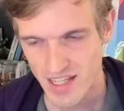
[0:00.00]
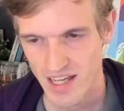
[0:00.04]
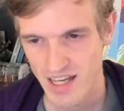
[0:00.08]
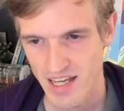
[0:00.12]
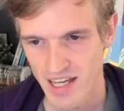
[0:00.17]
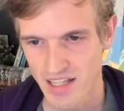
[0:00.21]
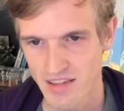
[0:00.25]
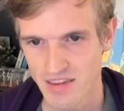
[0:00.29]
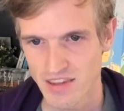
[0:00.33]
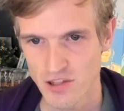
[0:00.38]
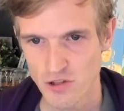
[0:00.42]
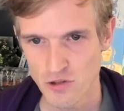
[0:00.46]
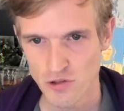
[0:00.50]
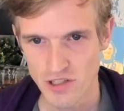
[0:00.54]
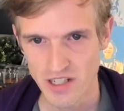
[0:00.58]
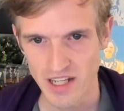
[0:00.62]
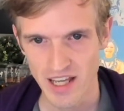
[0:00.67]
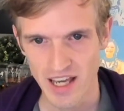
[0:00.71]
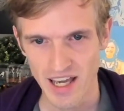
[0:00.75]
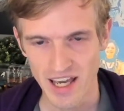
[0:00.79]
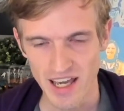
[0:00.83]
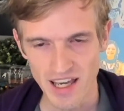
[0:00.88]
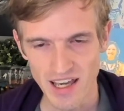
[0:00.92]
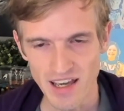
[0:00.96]
And
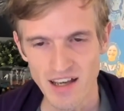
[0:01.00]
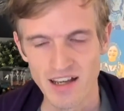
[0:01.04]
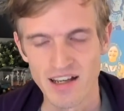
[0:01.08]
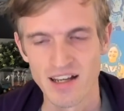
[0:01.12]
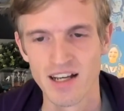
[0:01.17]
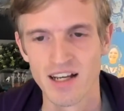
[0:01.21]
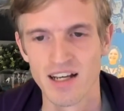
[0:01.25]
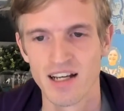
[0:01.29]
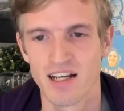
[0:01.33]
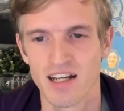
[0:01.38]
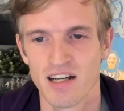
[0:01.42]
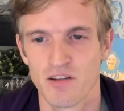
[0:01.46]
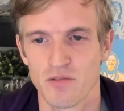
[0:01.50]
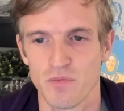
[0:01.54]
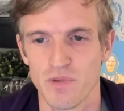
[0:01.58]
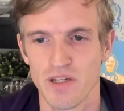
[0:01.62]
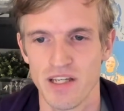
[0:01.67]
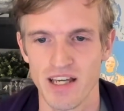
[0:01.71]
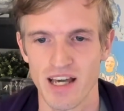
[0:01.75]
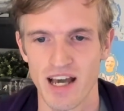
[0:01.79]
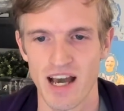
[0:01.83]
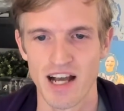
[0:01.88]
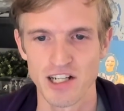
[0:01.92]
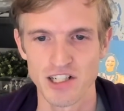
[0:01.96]
today
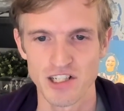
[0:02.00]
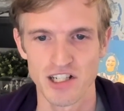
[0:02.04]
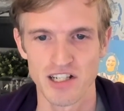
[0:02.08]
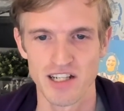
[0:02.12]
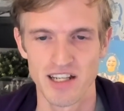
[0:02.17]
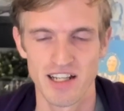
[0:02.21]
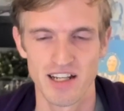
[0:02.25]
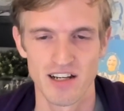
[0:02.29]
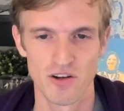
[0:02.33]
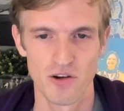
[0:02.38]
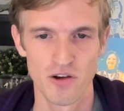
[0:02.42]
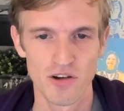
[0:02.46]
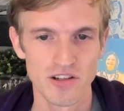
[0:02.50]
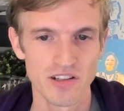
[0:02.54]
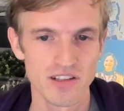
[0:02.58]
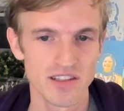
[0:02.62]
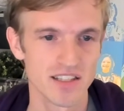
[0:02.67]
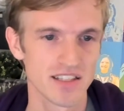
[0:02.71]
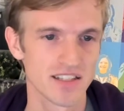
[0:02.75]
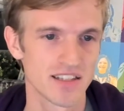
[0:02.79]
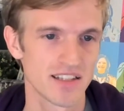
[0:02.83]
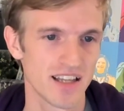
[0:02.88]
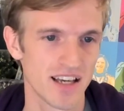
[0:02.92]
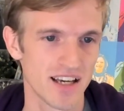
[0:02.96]
we actually
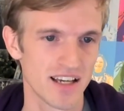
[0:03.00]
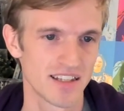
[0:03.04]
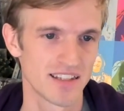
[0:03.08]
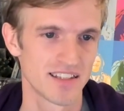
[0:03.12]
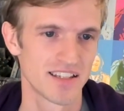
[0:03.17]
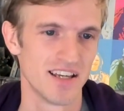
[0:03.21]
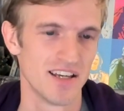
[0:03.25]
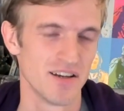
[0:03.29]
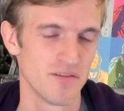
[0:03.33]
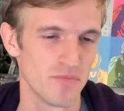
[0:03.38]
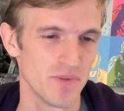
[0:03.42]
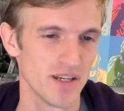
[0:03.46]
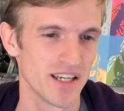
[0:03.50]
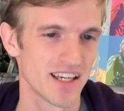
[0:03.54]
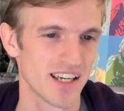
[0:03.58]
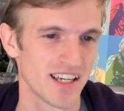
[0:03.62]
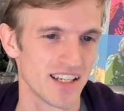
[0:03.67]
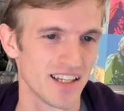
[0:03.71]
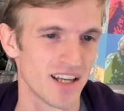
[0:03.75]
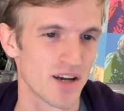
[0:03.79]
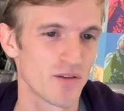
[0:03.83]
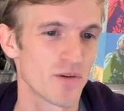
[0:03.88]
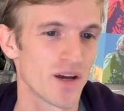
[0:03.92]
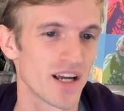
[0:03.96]
learned that we
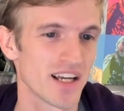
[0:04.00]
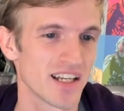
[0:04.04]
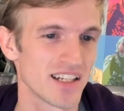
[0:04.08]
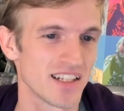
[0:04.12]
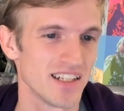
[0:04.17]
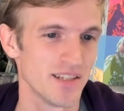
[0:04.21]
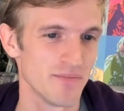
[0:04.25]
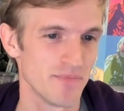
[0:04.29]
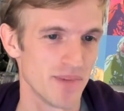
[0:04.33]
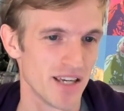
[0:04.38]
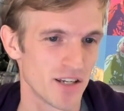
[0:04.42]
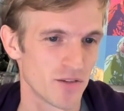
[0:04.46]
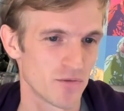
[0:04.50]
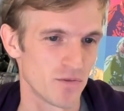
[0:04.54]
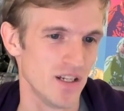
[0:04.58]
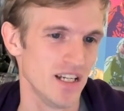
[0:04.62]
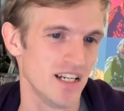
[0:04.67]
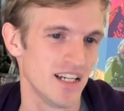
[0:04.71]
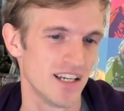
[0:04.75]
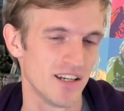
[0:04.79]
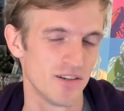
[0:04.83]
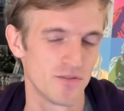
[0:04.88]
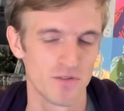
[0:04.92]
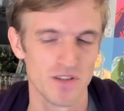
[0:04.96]
can directly make
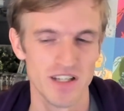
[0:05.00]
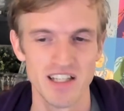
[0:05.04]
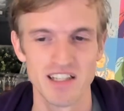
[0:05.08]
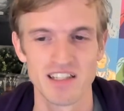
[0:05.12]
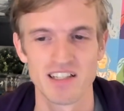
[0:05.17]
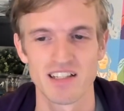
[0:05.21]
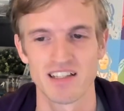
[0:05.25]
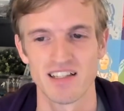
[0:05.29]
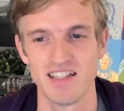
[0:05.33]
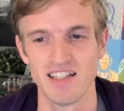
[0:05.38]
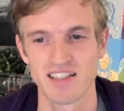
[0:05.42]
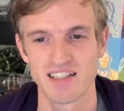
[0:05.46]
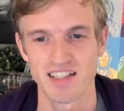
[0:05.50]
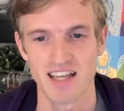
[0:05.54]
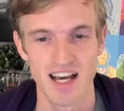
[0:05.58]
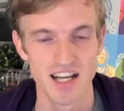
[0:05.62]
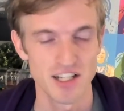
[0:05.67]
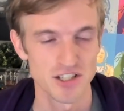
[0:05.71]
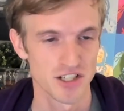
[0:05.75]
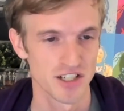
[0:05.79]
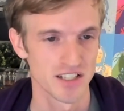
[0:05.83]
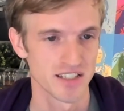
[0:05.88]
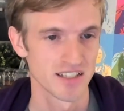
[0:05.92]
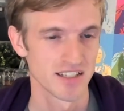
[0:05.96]
relay read these
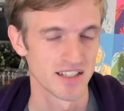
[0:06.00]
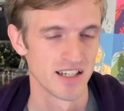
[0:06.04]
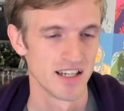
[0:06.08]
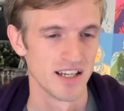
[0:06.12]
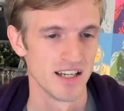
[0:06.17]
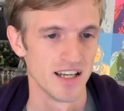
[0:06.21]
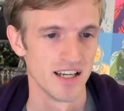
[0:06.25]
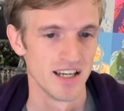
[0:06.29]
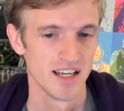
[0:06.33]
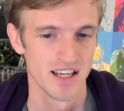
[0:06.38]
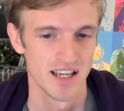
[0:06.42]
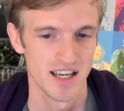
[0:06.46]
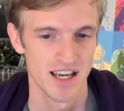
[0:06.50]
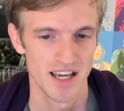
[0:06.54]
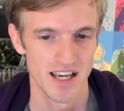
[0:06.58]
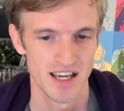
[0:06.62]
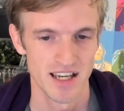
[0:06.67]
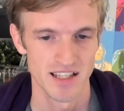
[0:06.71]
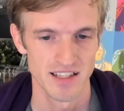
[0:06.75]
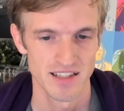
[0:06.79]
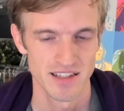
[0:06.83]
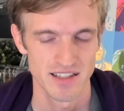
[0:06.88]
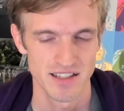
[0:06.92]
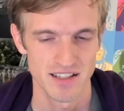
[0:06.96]
caches.
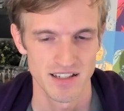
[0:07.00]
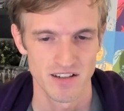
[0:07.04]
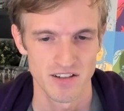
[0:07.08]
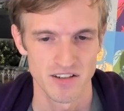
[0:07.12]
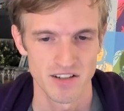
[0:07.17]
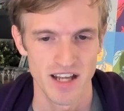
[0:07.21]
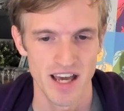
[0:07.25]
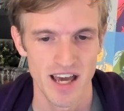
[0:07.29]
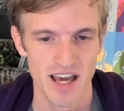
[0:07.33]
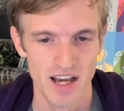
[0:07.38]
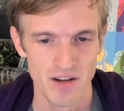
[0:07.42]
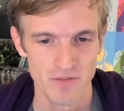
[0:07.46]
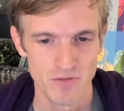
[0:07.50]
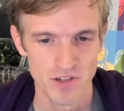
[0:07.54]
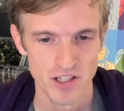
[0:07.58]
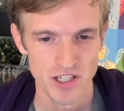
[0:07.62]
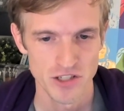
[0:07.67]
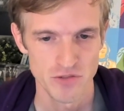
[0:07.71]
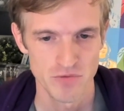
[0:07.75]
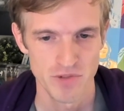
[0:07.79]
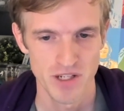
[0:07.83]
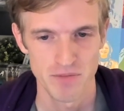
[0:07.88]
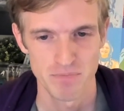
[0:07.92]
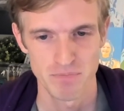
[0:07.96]
And on
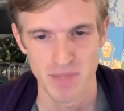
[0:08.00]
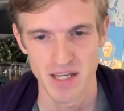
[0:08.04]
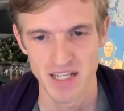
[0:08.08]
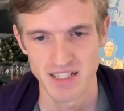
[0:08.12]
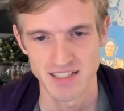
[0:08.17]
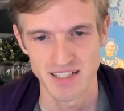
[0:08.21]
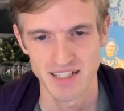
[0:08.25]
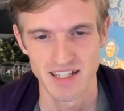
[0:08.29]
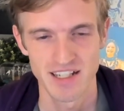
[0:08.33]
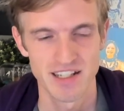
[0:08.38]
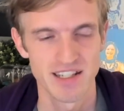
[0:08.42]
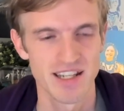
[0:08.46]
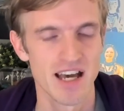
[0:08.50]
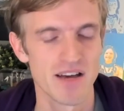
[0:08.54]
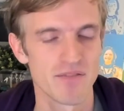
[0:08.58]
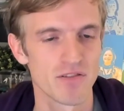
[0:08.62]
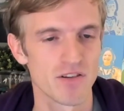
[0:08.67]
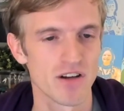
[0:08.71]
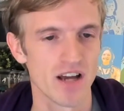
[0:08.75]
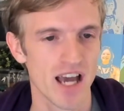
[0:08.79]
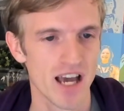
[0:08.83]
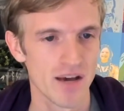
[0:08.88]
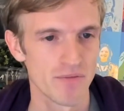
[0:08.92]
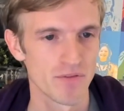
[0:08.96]
average, we are basically
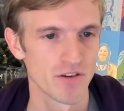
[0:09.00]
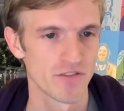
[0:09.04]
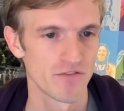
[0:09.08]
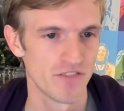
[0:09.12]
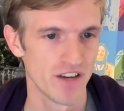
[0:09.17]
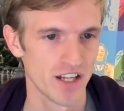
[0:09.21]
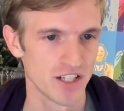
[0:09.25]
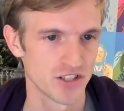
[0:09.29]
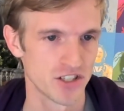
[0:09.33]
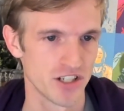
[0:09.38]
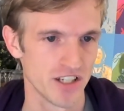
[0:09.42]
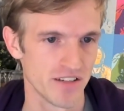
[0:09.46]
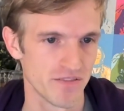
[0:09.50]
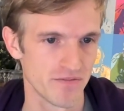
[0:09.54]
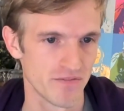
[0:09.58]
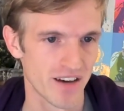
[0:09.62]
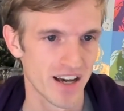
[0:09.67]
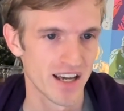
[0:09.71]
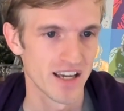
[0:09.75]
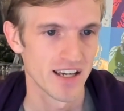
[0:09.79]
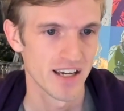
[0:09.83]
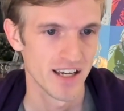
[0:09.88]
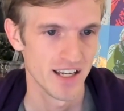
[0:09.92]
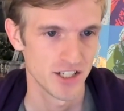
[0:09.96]
never ever fetching
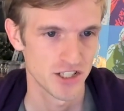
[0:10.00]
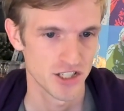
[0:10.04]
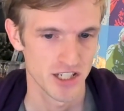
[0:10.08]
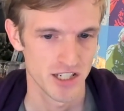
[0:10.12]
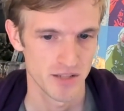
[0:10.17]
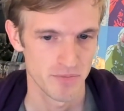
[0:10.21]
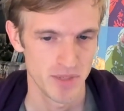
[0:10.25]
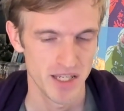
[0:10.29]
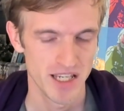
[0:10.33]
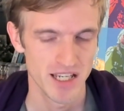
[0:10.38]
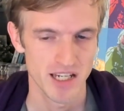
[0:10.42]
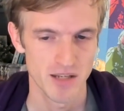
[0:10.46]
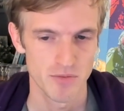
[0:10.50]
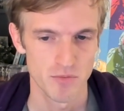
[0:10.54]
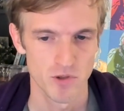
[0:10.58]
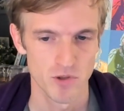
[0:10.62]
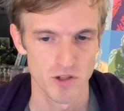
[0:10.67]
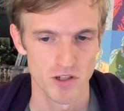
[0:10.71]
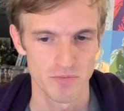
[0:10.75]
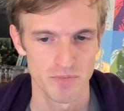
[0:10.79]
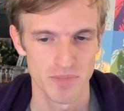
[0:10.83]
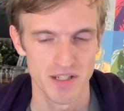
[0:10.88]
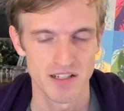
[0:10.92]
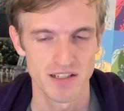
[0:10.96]
via HTTP
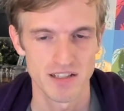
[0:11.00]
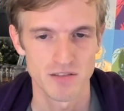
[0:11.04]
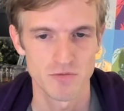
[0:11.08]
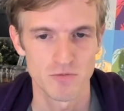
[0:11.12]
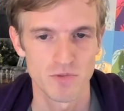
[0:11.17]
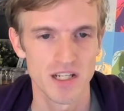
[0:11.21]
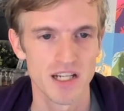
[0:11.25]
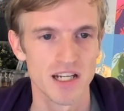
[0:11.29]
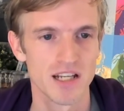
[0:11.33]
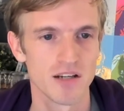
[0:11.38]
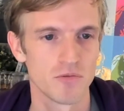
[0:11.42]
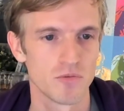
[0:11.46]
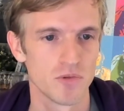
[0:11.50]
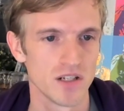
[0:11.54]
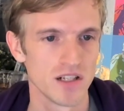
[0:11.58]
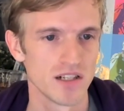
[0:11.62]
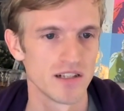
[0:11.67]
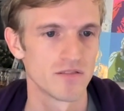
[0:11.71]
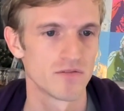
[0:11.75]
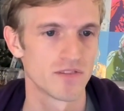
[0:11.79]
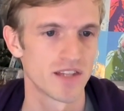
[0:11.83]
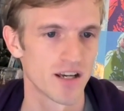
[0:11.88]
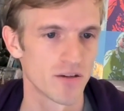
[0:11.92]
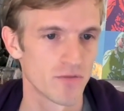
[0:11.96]
anymore because Relay
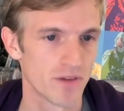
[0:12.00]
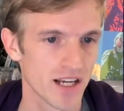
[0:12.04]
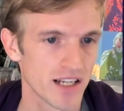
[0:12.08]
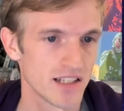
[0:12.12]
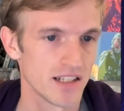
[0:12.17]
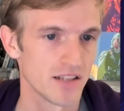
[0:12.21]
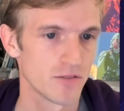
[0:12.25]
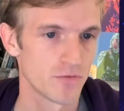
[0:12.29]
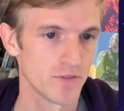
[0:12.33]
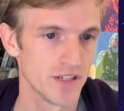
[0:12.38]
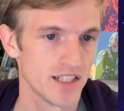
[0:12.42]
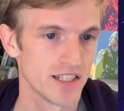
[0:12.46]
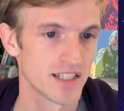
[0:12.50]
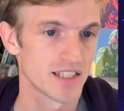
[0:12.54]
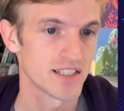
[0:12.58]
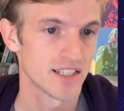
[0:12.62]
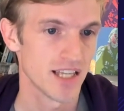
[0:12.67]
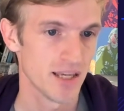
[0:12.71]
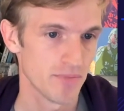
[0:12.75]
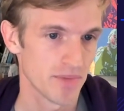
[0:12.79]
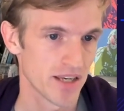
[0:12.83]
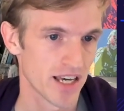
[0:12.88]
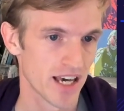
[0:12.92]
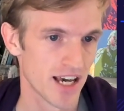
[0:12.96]
will directly read the
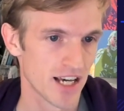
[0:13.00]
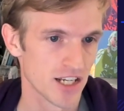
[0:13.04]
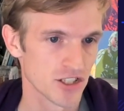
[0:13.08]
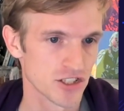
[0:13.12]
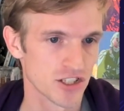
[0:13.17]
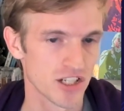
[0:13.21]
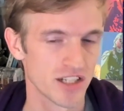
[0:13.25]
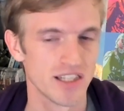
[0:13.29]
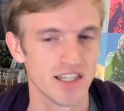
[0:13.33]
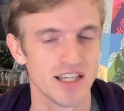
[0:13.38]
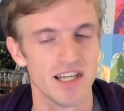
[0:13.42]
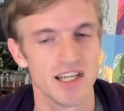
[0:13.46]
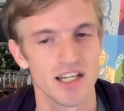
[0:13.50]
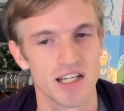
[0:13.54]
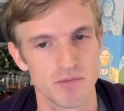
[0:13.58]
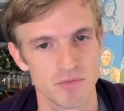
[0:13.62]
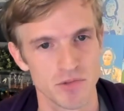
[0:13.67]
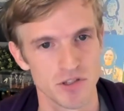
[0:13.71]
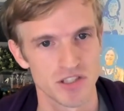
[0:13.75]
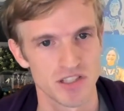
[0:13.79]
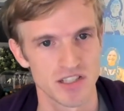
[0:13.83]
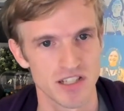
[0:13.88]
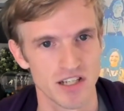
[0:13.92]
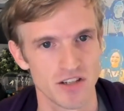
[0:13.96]
same cache that the
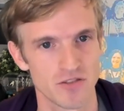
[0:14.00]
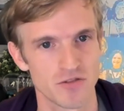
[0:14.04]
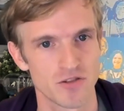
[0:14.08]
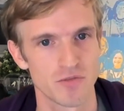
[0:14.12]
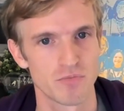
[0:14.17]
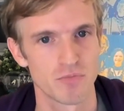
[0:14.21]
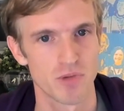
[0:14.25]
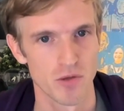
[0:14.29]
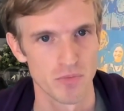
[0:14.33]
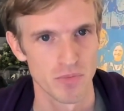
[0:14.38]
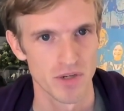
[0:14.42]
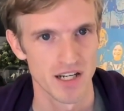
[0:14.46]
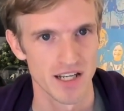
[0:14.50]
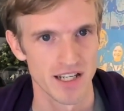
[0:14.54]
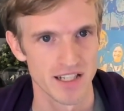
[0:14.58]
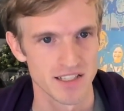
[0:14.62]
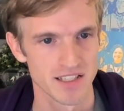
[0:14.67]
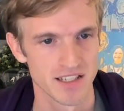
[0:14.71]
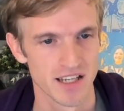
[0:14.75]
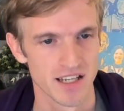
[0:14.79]
innermost sentry populates.